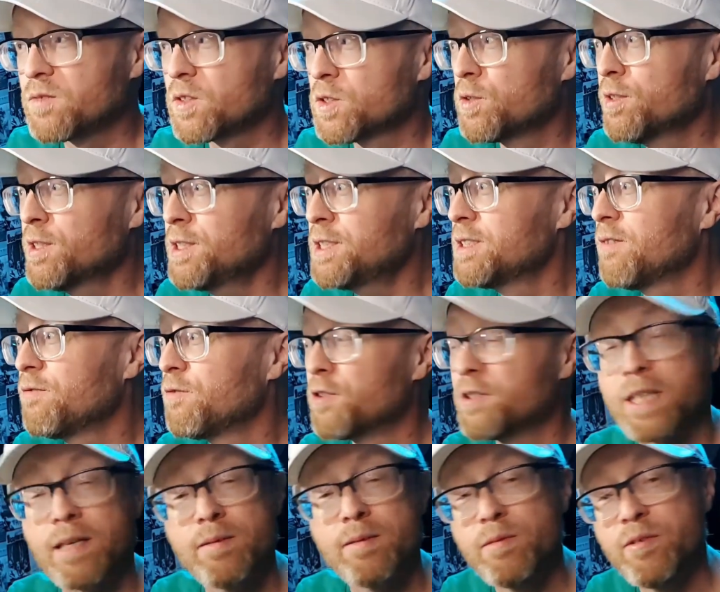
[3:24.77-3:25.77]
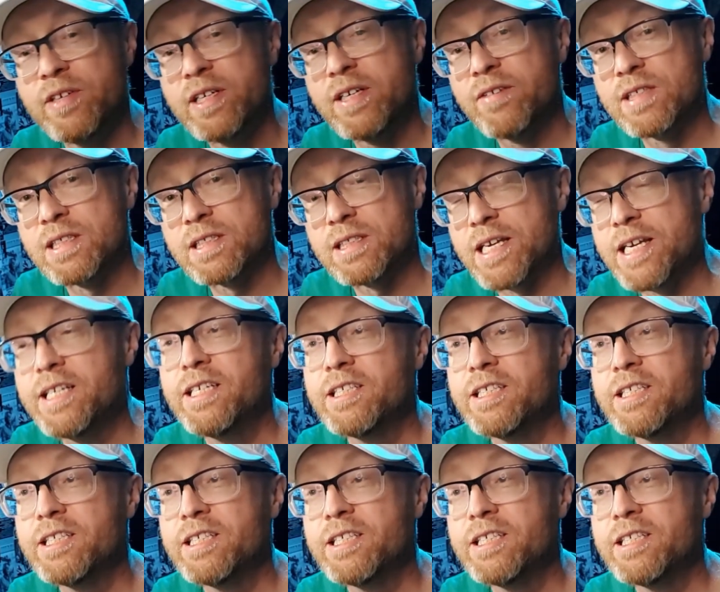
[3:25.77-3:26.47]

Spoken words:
So this is the first time the movie gives us any